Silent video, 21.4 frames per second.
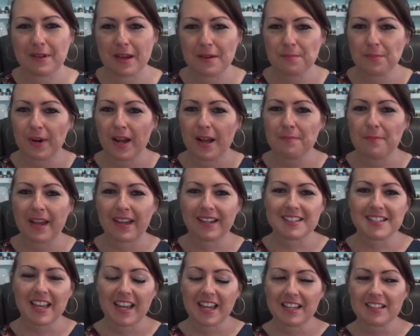I'm brought
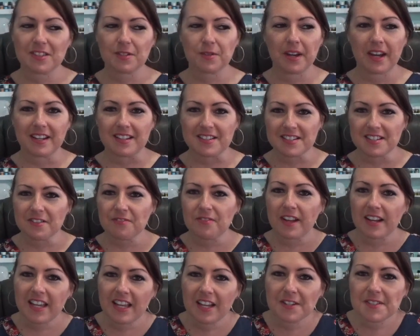back to eighth grade. Isn't it
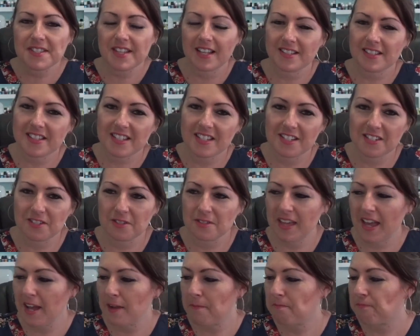funny how scents can do
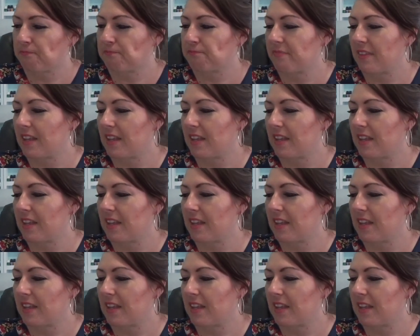that?